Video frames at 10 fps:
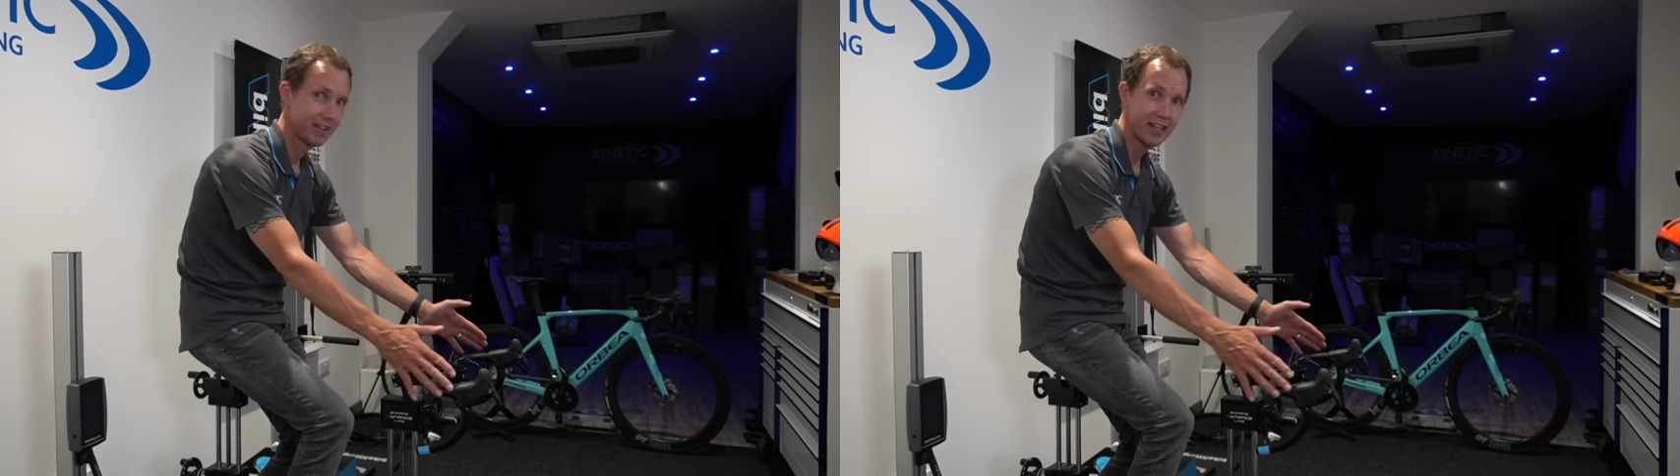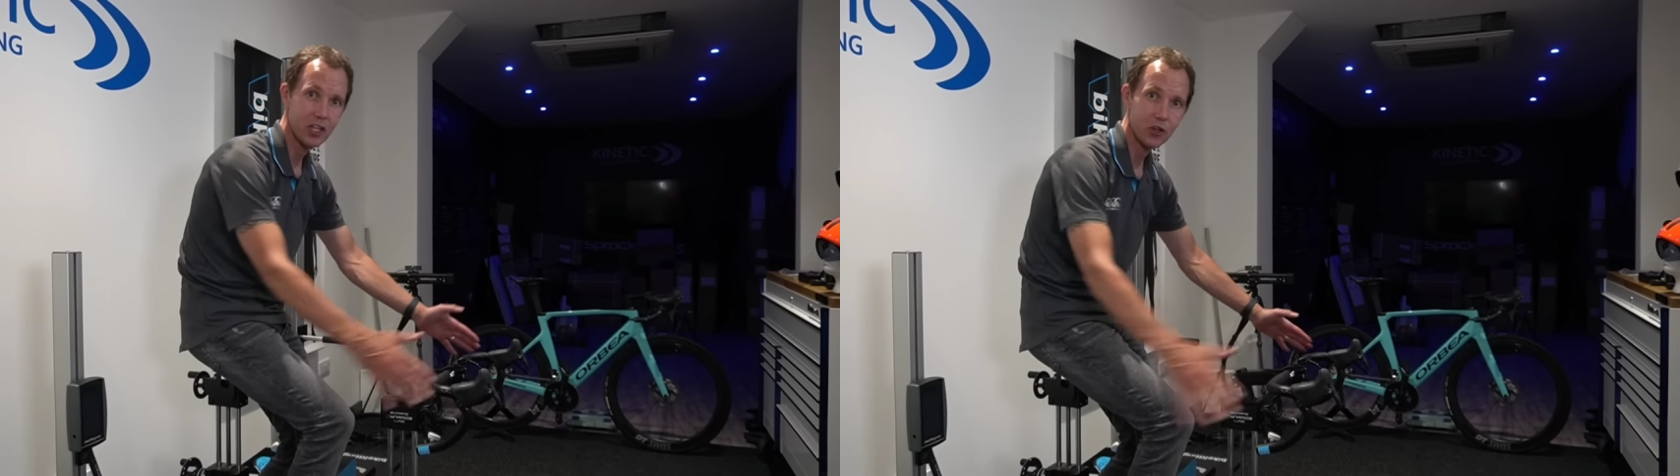
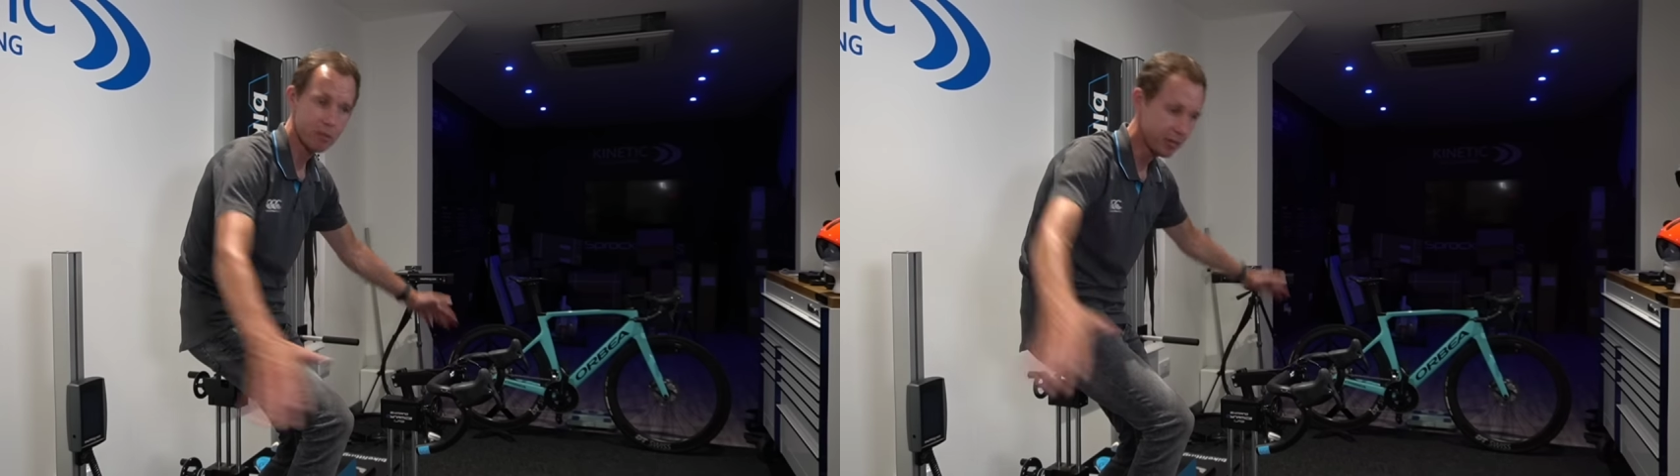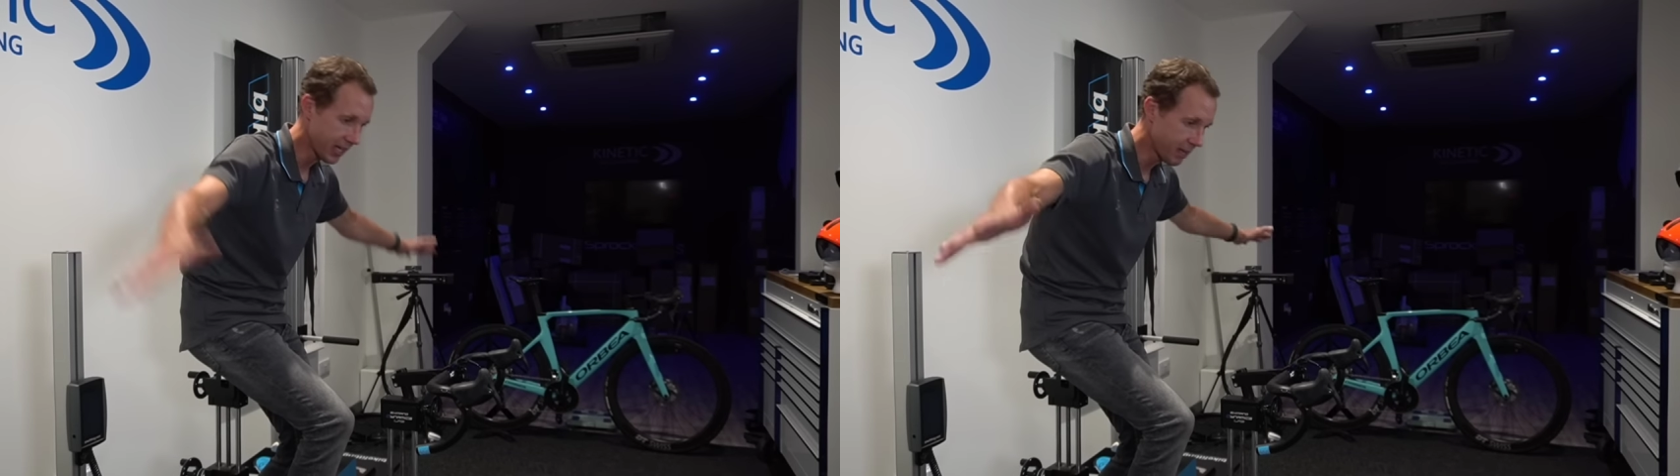like you're going to
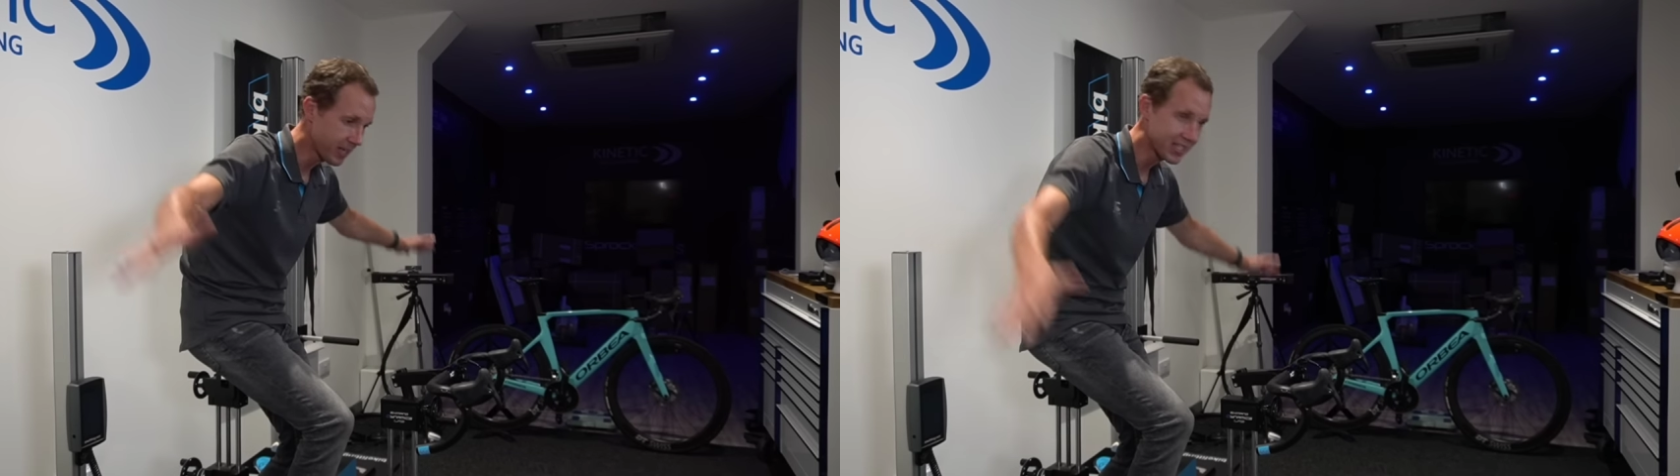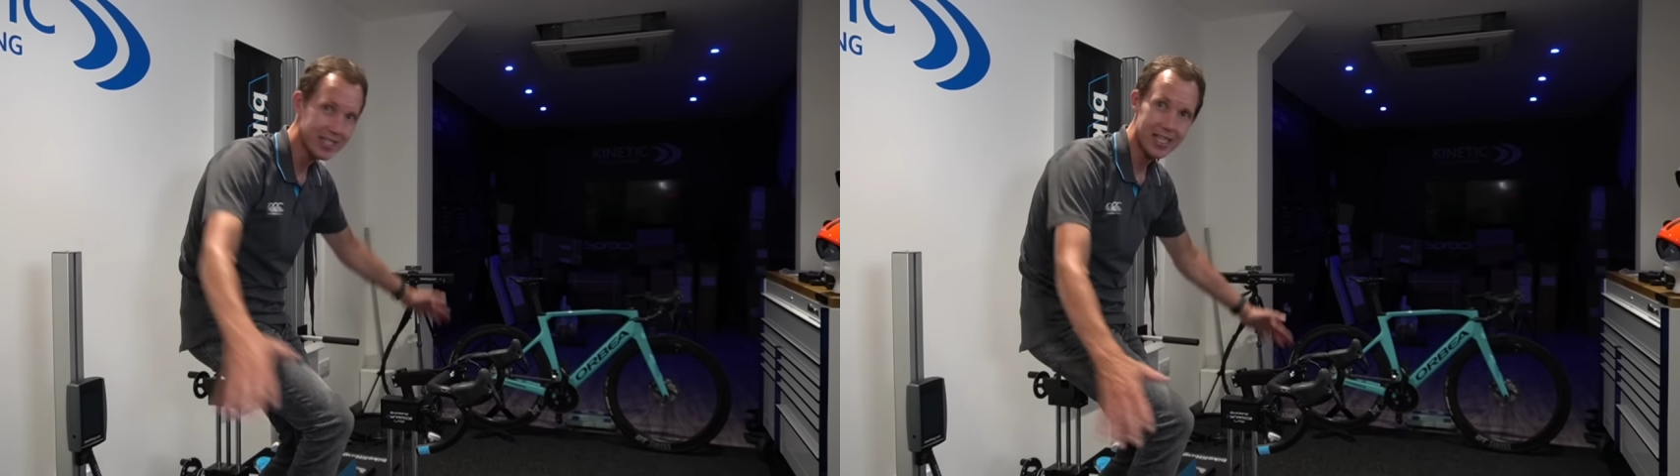be like a
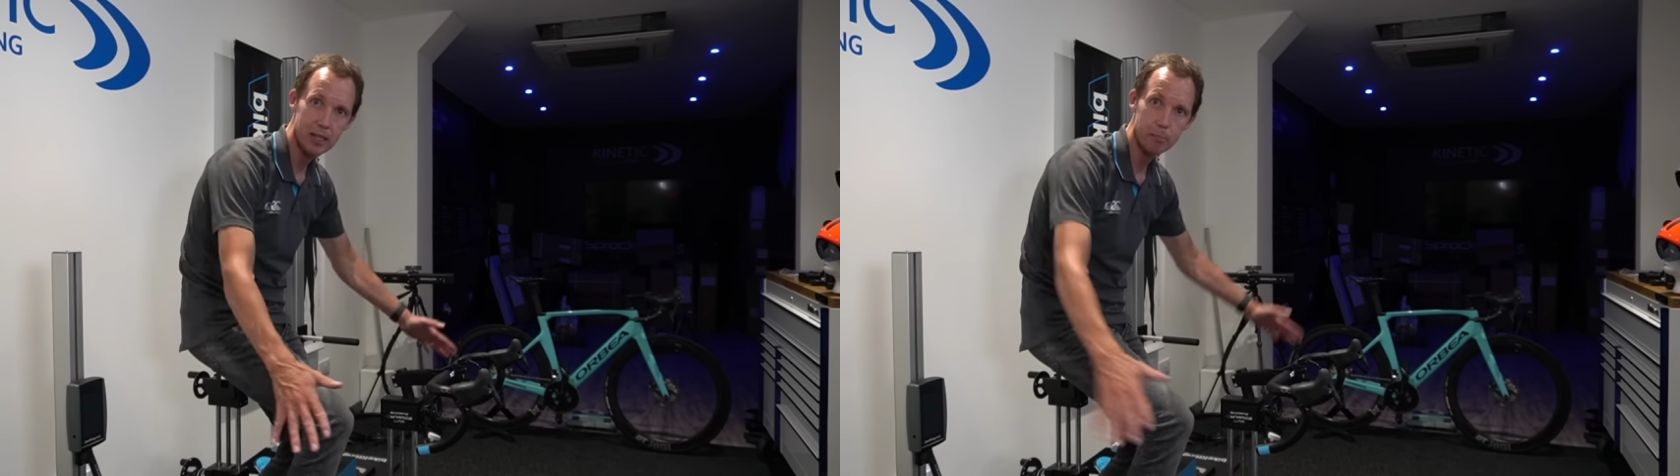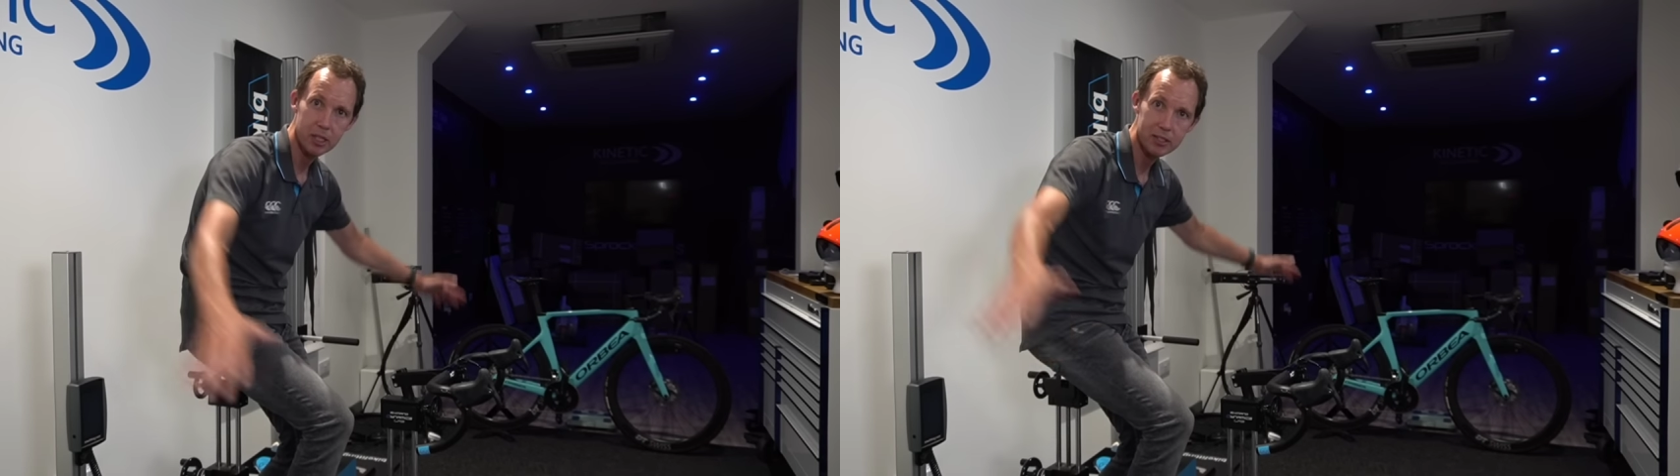big
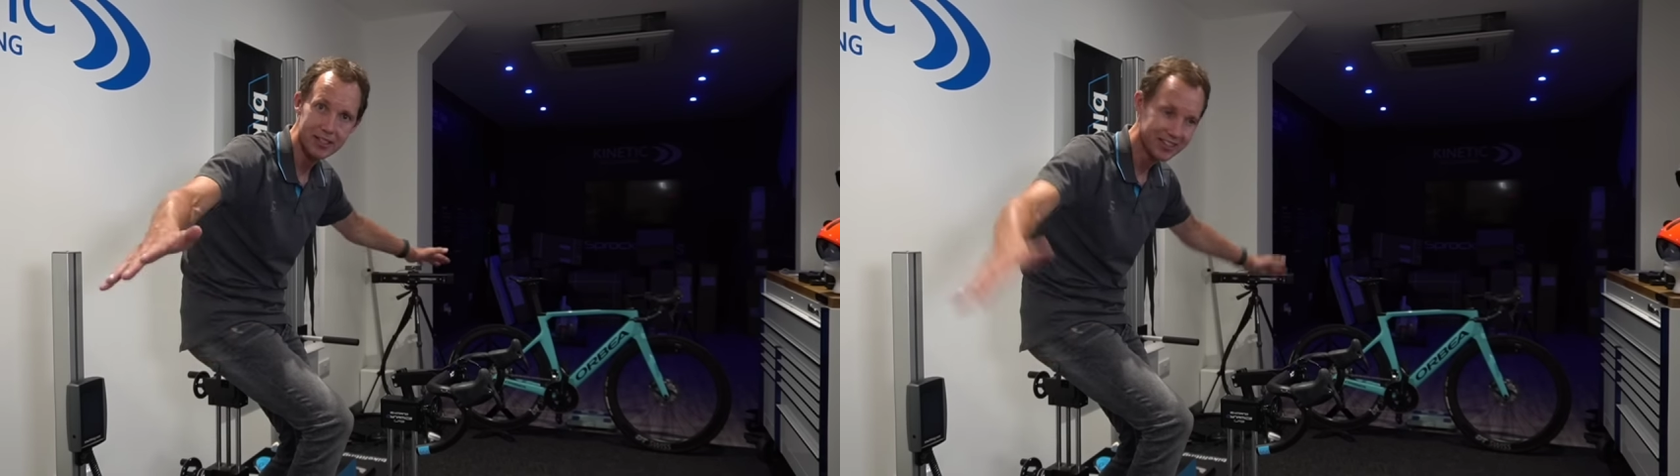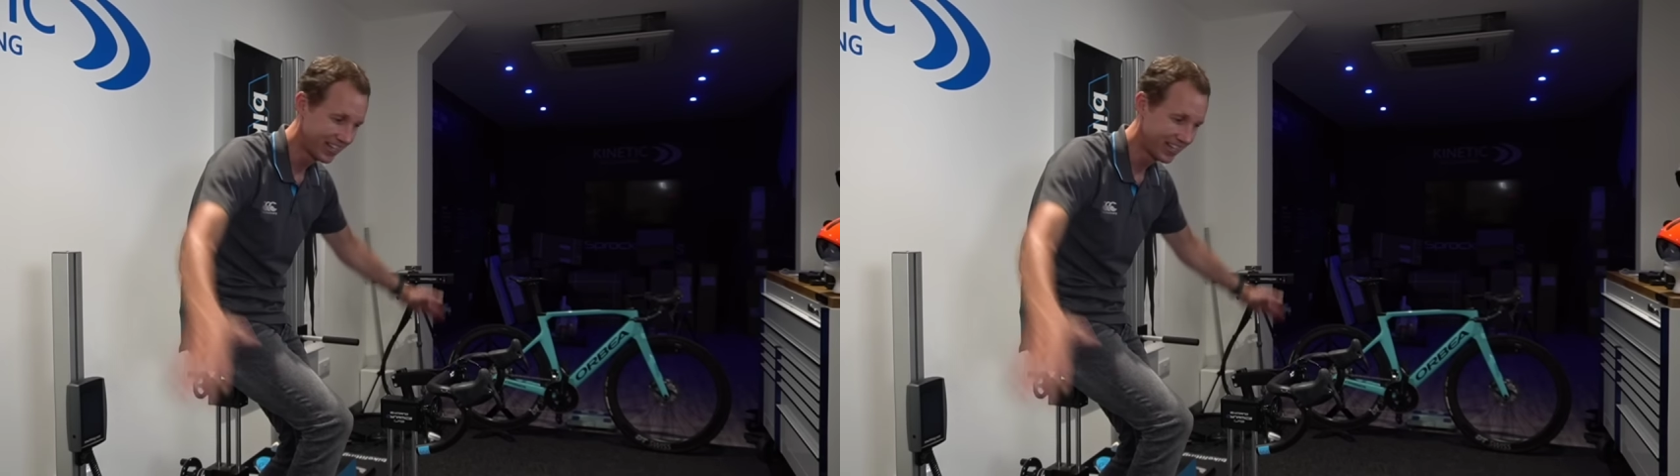sailbird.